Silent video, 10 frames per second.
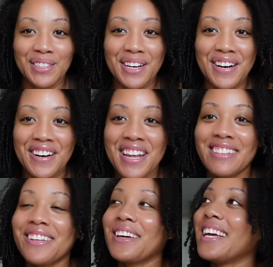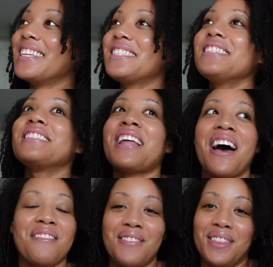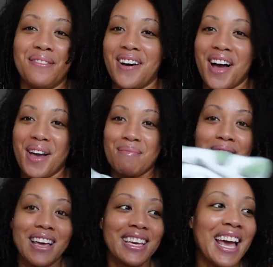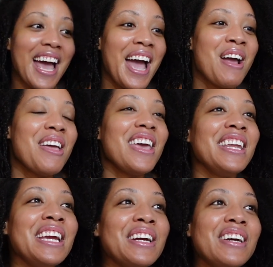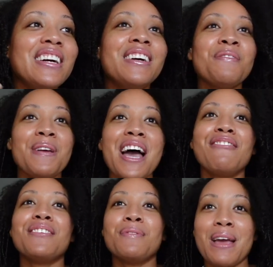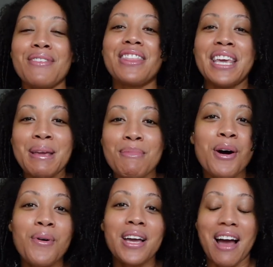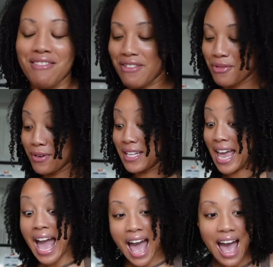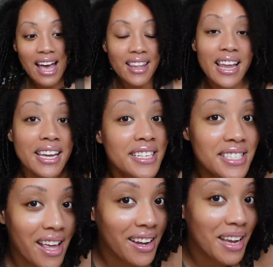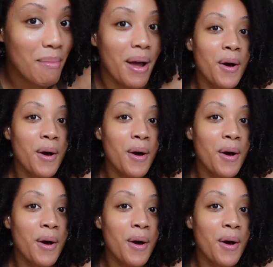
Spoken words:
y'all. And I was like, okay, this does not fit the vibe. Like, in here, we have a theme going. I've never really had like an aesthetic in my